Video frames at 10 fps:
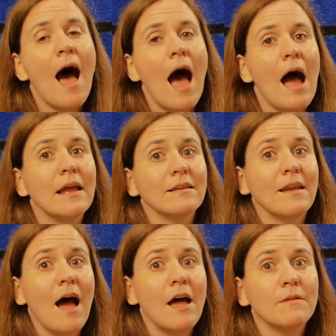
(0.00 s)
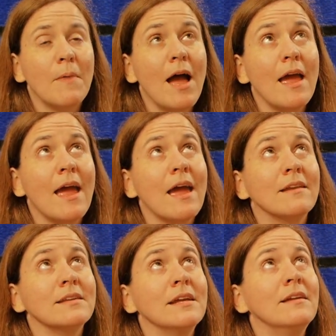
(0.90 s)
I nod my
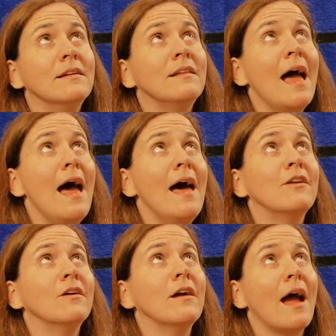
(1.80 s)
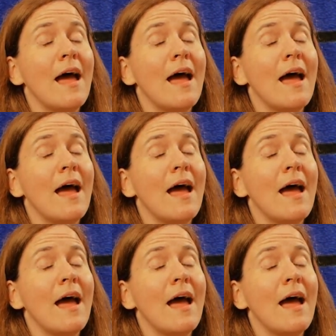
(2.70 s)
hand in the letter